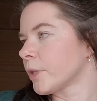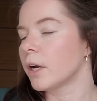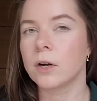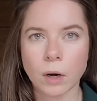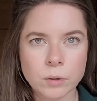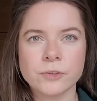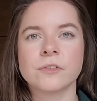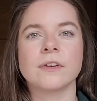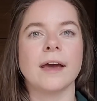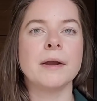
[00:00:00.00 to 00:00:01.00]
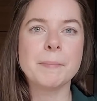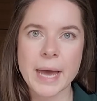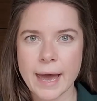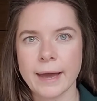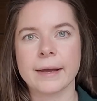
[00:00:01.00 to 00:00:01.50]
coat and a
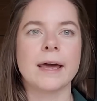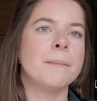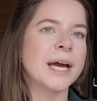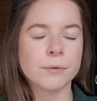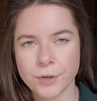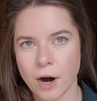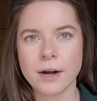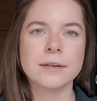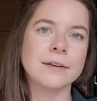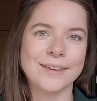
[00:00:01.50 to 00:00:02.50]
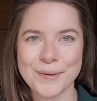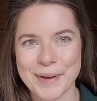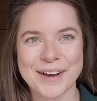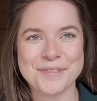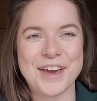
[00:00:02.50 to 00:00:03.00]
bag of yarn and another
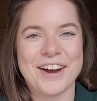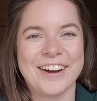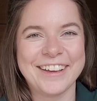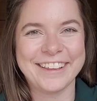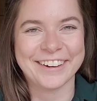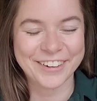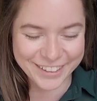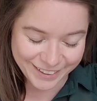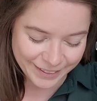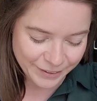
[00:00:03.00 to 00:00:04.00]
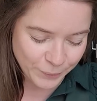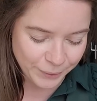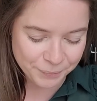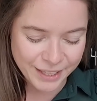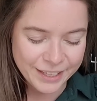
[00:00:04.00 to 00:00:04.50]
bag of yarn.
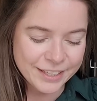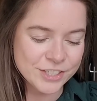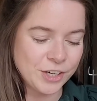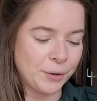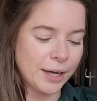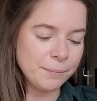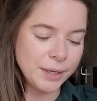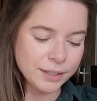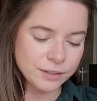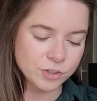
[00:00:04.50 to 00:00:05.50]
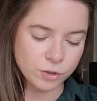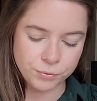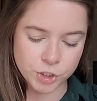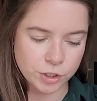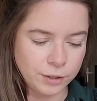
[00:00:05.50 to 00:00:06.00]
Well, so I'm making the
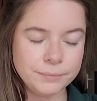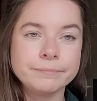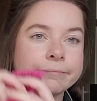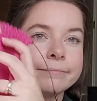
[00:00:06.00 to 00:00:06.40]
Sophie shawl